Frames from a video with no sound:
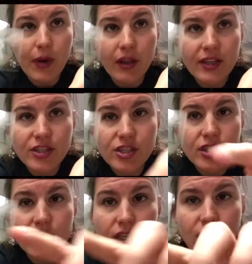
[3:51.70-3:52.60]
polish
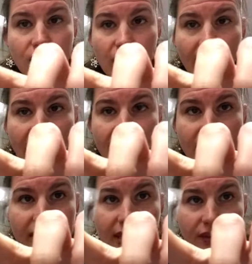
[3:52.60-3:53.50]
and
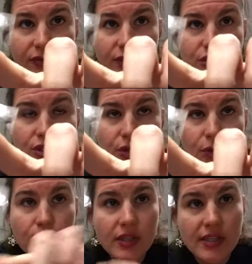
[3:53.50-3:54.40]
the leaf
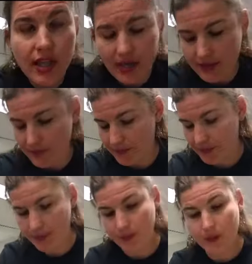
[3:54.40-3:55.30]
to the slide,
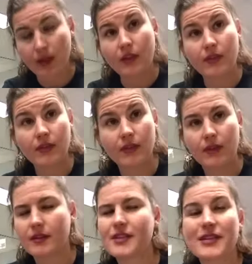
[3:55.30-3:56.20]

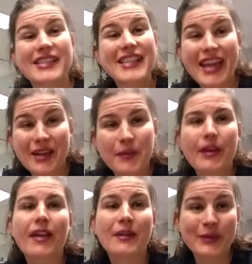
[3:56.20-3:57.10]
to the tape.
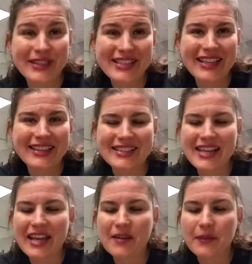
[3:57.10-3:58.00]
And then we're going to take the
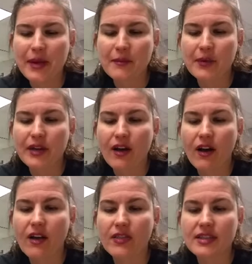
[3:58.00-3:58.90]
tape and put it
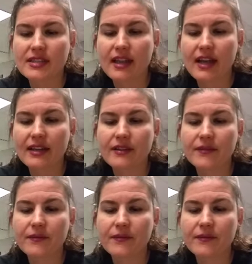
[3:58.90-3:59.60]
on the slide.